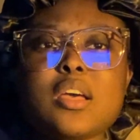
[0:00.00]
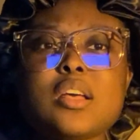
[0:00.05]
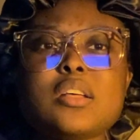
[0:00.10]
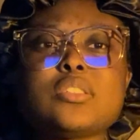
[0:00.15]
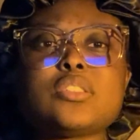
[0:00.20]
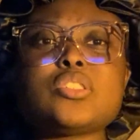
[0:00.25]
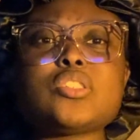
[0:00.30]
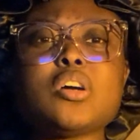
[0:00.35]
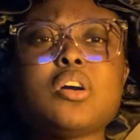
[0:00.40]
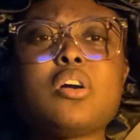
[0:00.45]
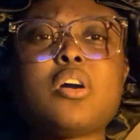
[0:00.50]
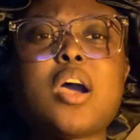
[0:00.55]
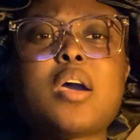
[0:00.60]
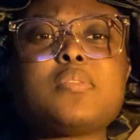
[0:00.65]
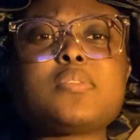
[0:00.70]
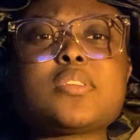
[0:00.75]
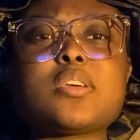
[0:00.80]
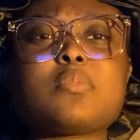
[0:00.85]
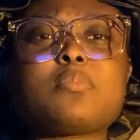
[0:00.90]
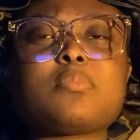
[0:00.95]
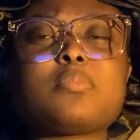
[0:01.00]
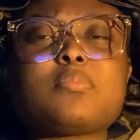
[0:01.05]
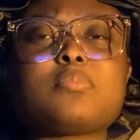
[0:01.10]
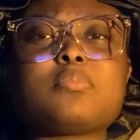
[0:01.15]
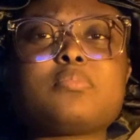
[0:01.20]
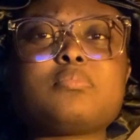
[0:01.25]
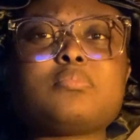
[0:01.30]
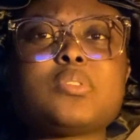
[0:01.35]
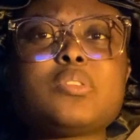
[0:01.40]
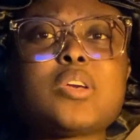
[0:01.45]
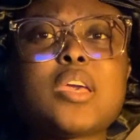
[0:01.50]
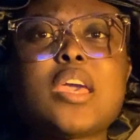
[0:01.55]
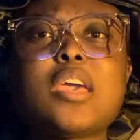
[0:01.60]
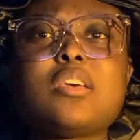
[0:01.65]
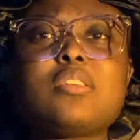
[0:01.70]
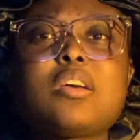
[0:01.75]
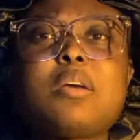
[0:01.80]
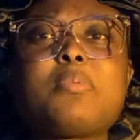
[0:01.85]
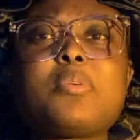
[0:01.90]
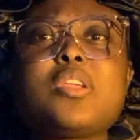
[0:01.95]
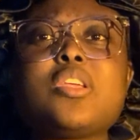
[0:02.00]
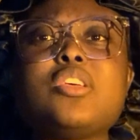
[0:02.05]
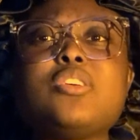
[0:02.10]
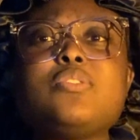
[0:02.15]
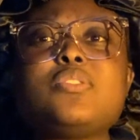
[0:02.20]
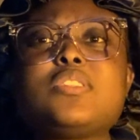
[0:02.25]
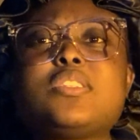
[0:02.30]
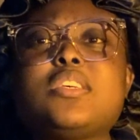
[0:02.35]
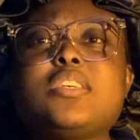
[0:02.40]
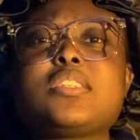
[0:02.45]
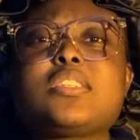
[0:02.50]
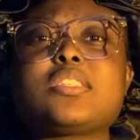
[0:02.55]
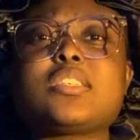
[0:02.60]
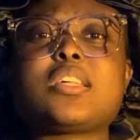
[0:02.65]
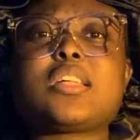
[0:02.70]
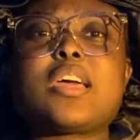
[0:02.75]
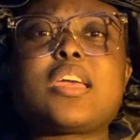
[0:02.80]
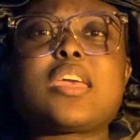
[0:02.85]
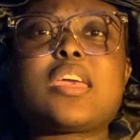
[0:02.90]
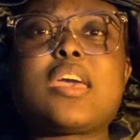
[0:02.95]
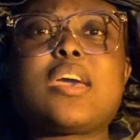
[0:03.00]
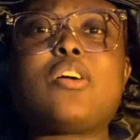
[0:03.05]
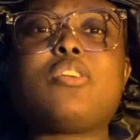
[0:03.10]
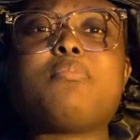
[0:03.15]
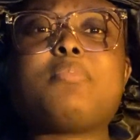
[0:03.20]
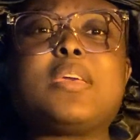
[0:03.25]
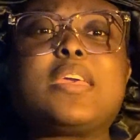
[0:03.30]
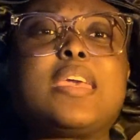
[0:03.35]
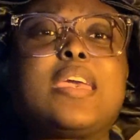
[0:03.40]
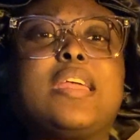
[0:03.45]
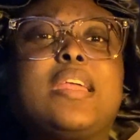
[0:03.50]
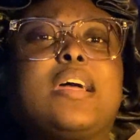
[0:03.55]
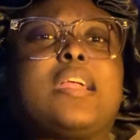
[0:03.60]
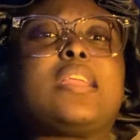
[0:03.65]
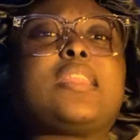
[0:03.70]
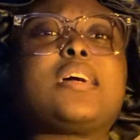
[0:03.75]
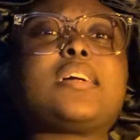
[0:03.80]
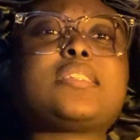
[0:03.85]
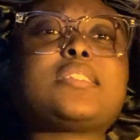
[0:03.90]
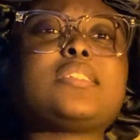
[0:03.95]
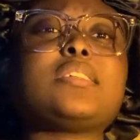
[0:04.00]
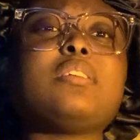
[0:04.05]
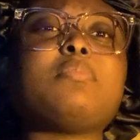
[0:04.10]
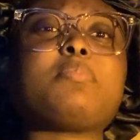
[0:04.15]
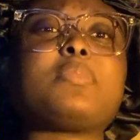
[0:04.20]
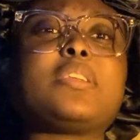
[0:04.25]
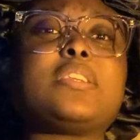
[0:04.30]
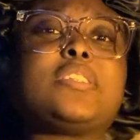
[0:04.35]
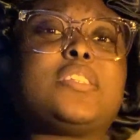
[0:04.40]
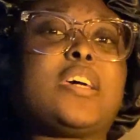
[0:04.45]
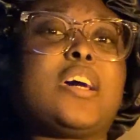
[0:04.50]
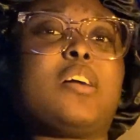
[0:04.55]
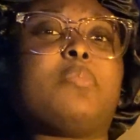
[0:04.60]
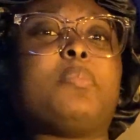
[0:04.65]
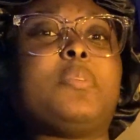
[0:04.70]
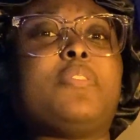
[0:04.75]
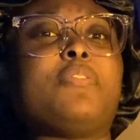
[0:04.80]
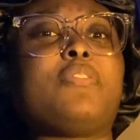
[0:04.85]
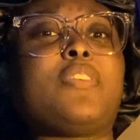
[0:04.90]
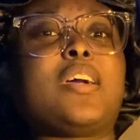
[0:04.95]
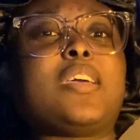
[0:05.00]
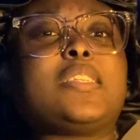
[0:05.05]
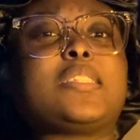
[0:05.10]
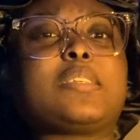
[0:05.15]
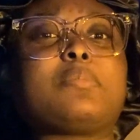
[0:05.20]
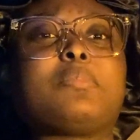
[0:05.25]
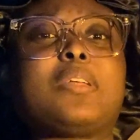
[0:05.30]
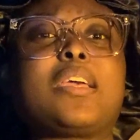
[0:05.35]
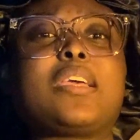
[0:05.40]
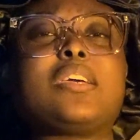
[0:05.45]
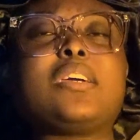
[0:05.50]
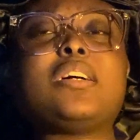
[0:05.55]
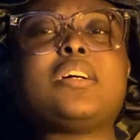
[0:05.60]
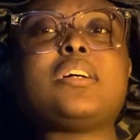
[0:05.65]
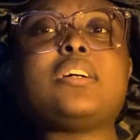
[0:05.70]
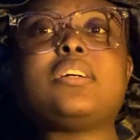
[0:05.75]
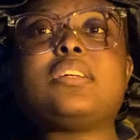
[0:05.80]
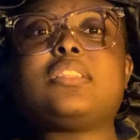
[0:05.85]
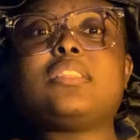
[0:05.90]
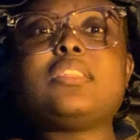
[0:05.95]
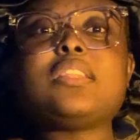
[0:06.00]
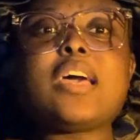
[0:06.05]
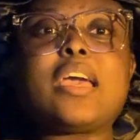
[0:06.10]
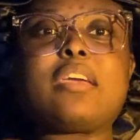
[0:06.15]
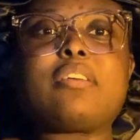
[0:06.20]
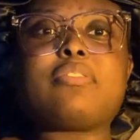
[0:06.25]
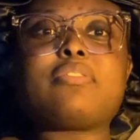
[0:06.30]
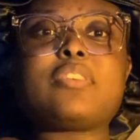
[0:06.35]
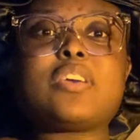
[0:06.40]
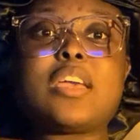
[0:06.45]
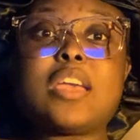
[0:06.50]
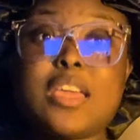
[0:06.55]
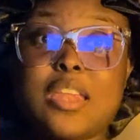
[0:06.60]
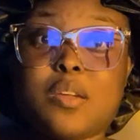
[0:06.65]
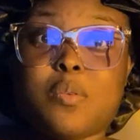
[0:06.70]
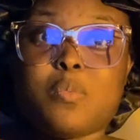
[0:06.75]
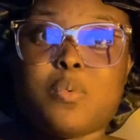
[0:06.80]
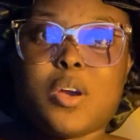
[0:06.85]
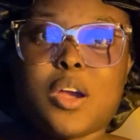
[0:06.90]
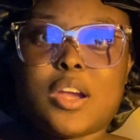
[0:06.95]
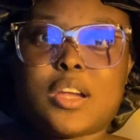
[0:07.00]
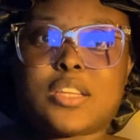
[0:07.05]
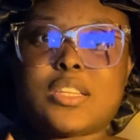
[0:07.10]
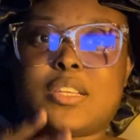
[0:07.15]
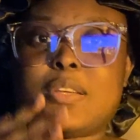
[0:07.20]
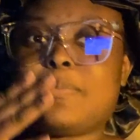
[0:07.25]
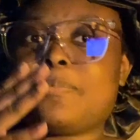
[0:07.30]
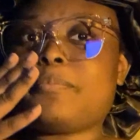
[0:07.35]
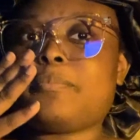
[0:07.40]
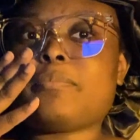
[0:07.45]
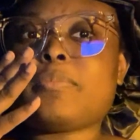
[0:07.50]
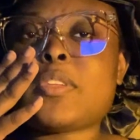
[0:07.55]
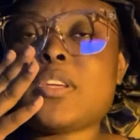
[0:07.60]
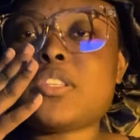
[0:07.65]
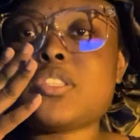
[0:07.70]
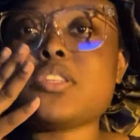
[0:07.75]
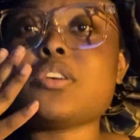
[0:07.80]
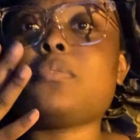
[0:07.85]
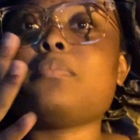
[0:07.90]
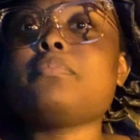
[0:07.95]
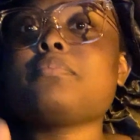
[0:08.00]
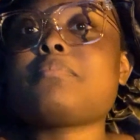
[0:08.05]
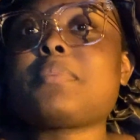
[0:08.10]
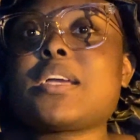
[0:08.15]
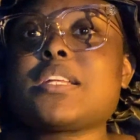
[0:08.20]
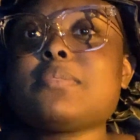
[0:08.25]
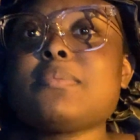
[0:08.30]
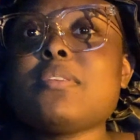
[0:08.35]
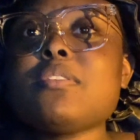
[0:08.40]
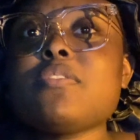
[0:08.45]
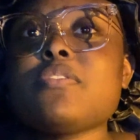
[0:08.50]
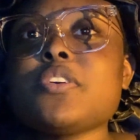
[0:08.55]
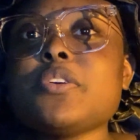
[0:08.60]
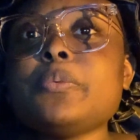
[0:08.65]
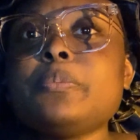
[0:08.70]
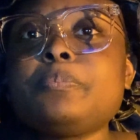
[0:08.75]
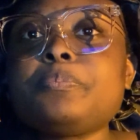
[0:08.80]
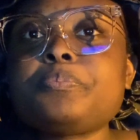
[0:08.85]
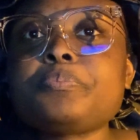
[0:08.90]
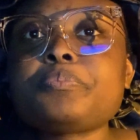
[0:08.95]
So I was like, okay, I'm gonna use this to like help me get out of that slump and to help me find some like life. And it worked. So back to my review.